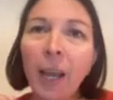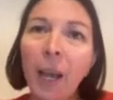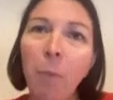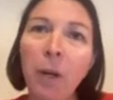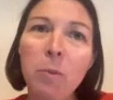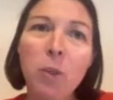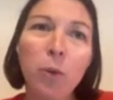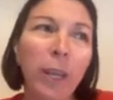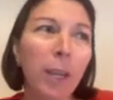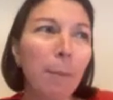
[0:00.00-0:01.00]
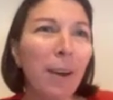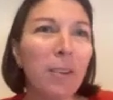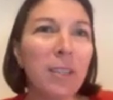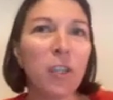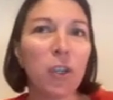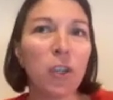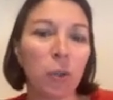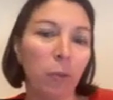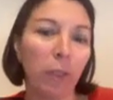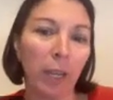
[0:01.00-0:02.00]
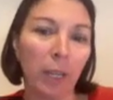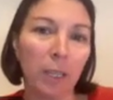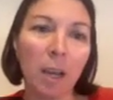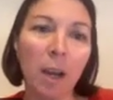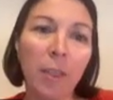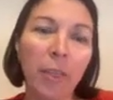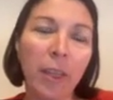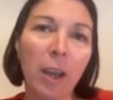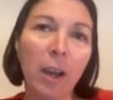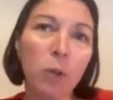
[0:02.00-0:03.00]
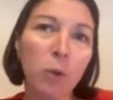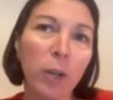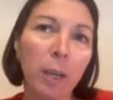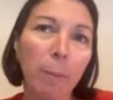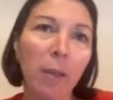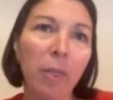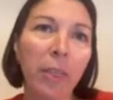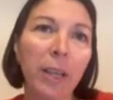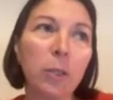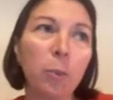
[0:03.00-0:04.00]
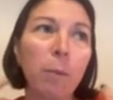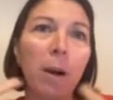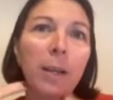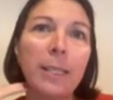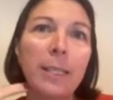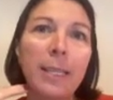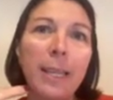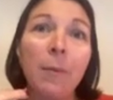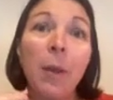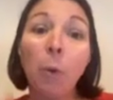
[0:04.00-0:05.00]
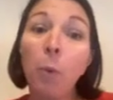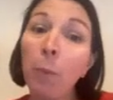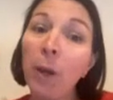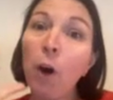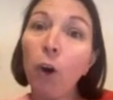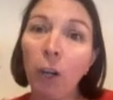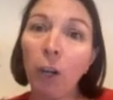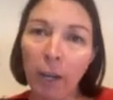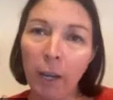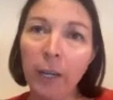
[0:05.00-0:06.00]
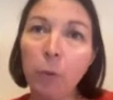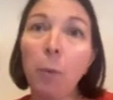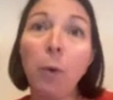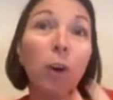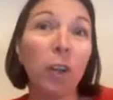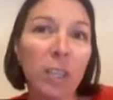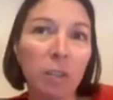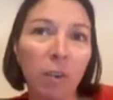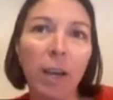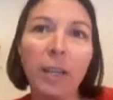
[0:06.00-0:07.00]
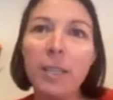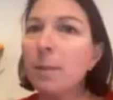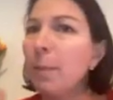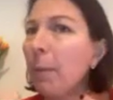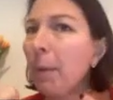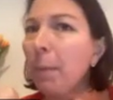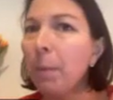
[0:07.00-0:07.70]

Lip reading: And when I'm talking about digital things, I'm talking about things we might see when we're online, when we're on a device, maybe